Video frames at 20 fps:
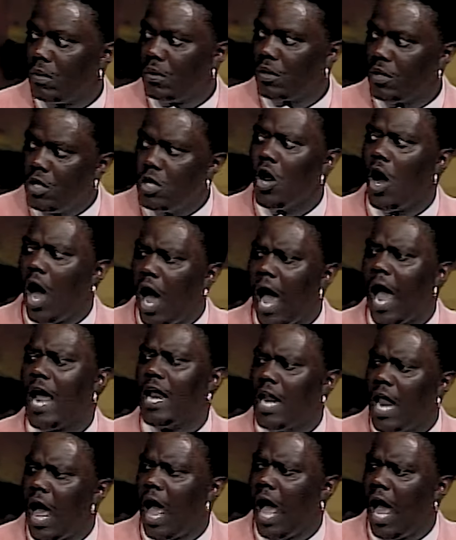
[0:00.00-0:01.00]
You know I ain't
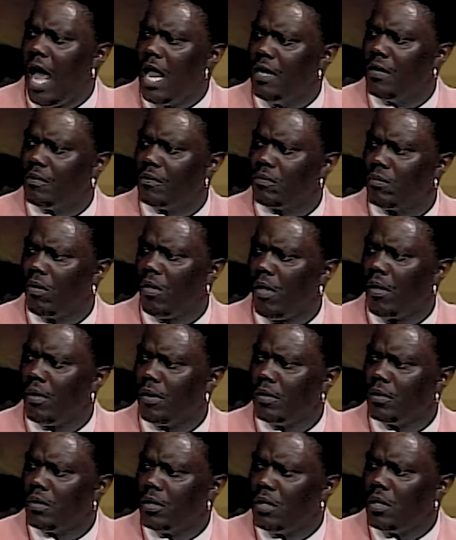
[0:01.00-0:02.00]
lying.
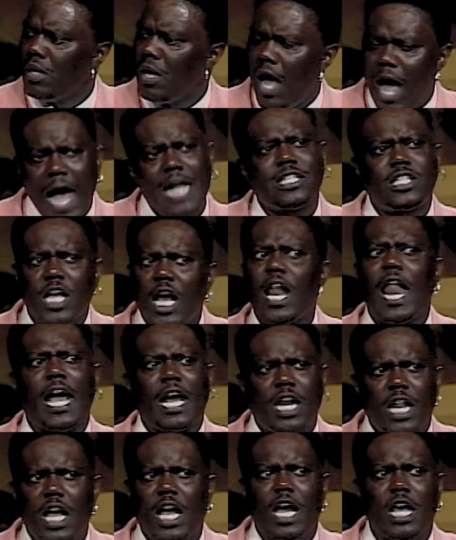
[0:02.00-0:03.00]
I tell like
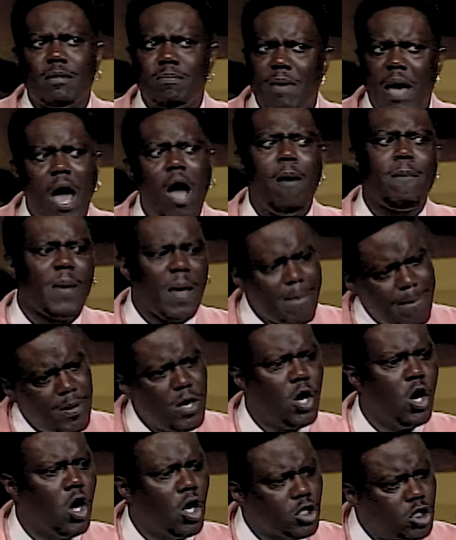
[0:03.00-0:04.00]
it is, man. I don't be
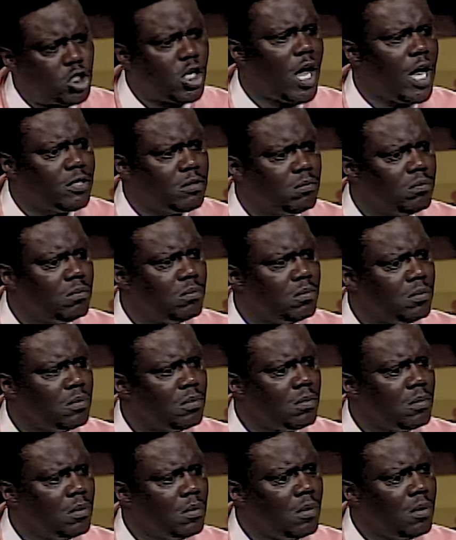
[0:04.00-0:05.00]
bullshit.
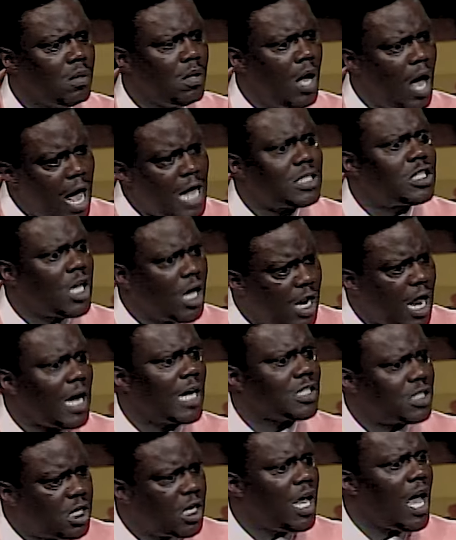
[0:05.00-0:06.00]
I tell like a
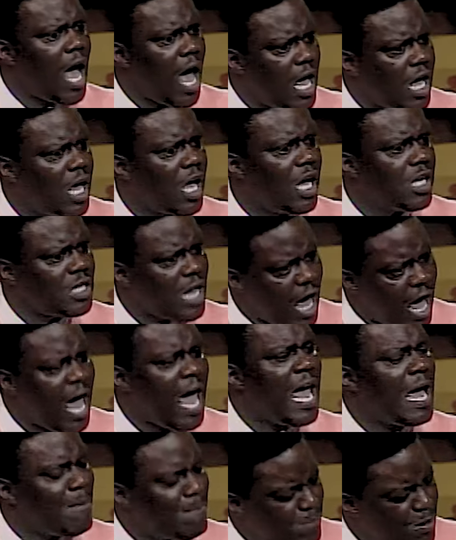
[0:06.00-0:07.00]
TI is. I
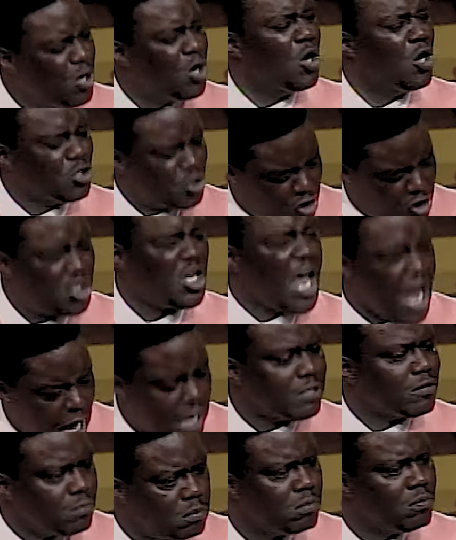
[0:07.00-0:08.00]
hate bullshit.
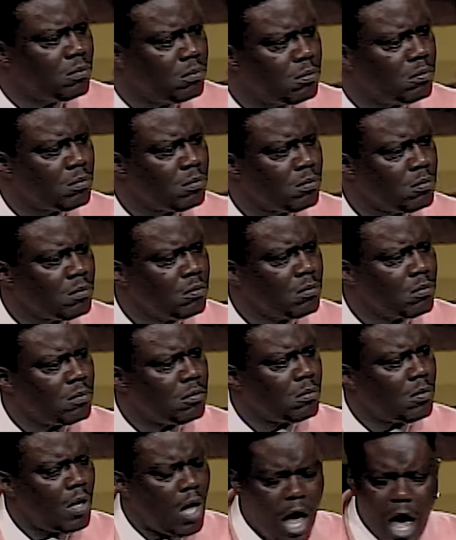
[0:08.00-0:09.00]

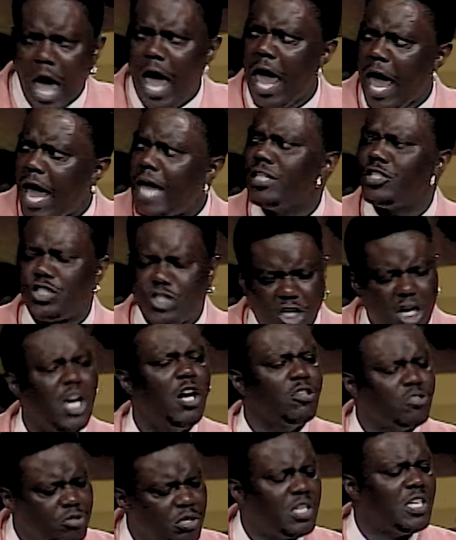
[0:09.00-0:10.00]
I hate
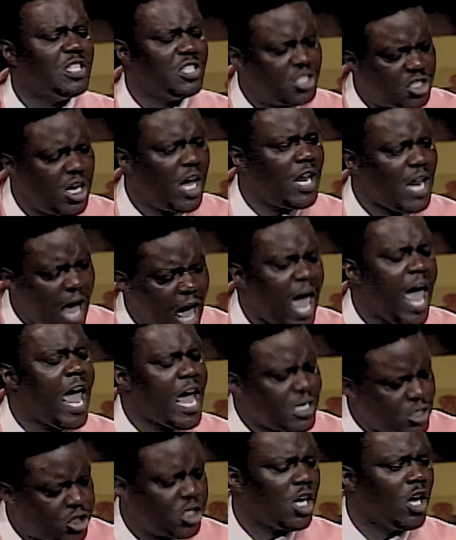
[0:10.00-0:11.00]
children and shit. I
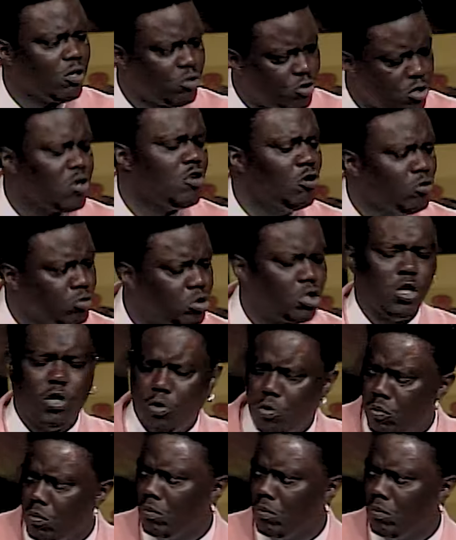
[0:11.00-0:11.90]
hate children. You do too.